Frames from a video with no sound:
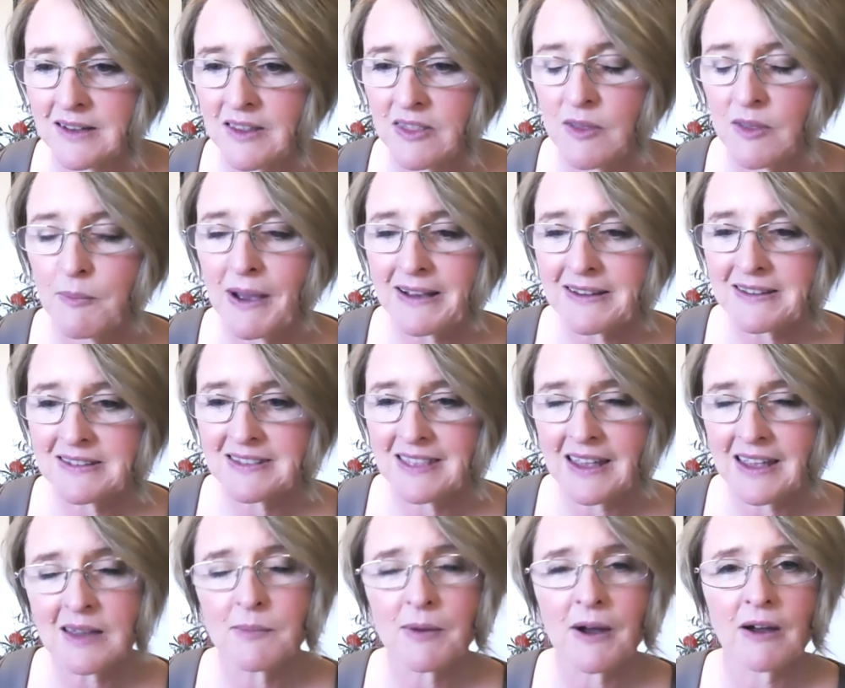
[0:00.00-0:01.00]
the best
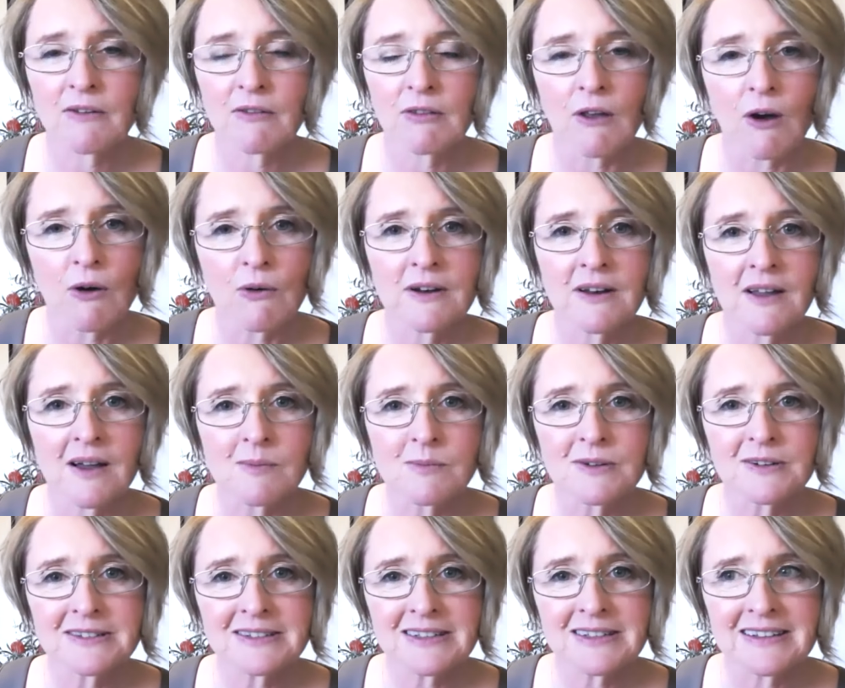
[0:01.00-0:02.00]
thing about lower
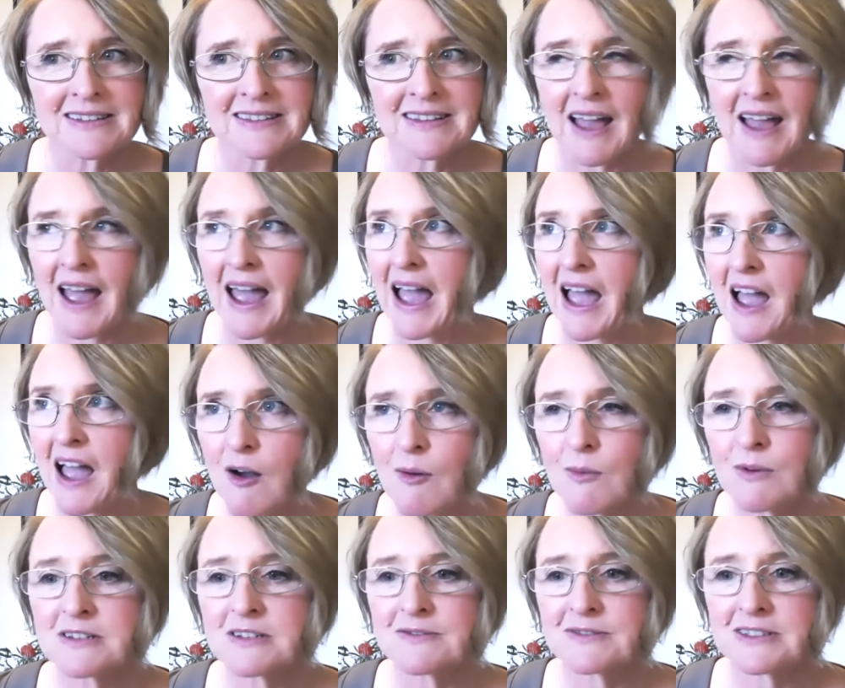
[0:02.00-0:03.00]
numbers is how
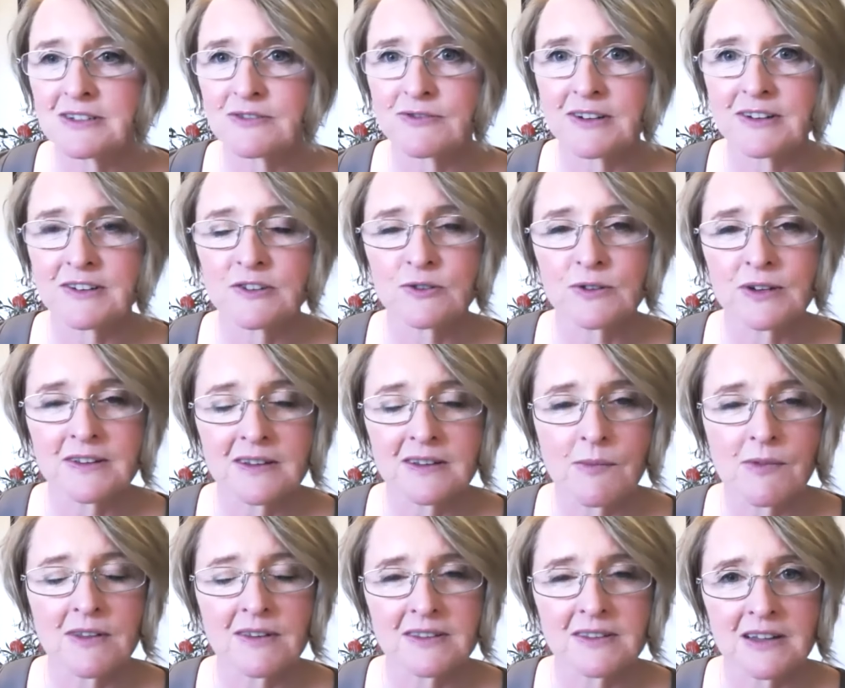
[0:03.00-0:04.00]
much of a difference doing some
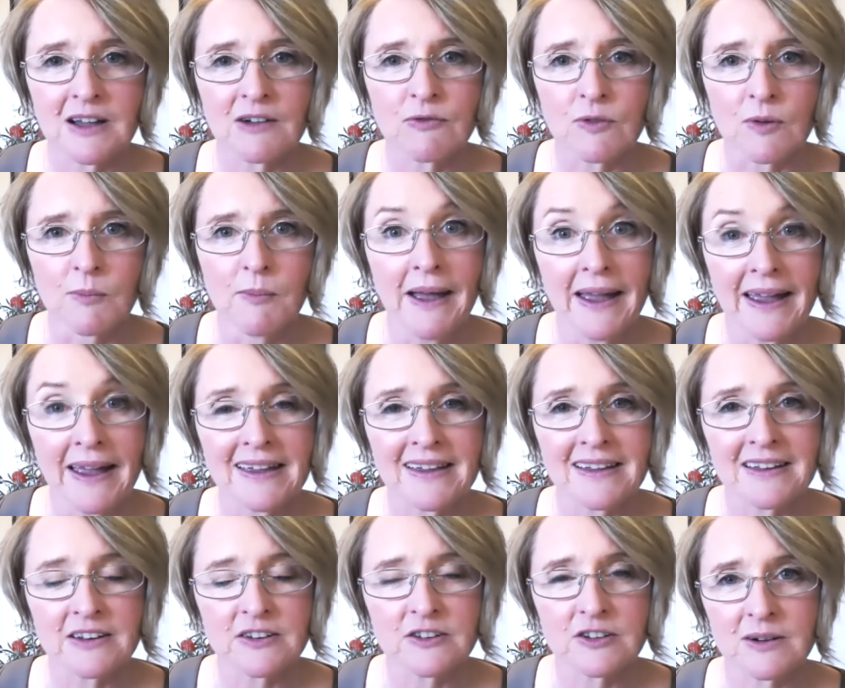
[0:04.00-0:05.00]
of this stuff will make
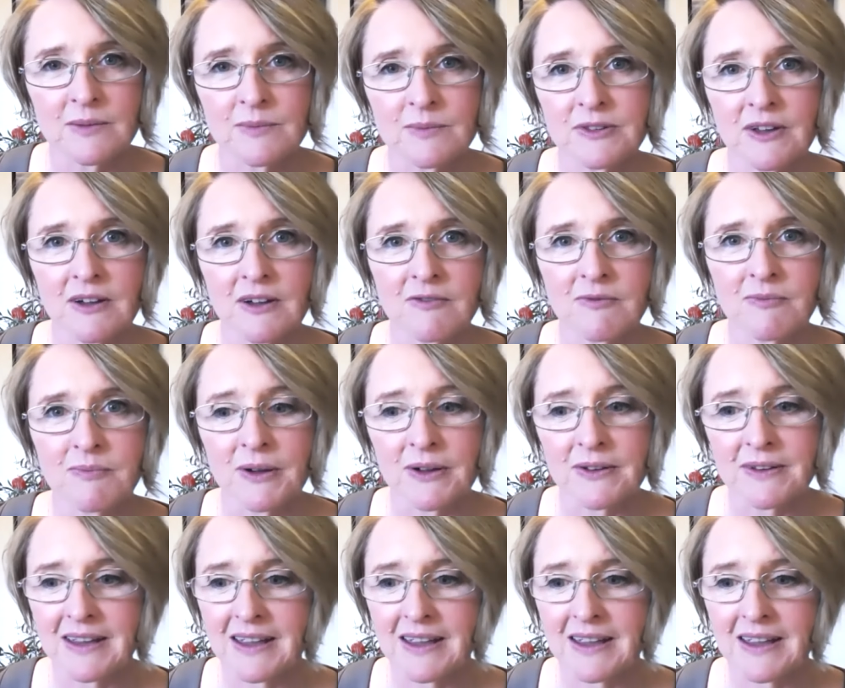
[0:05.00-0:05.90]
in terms of building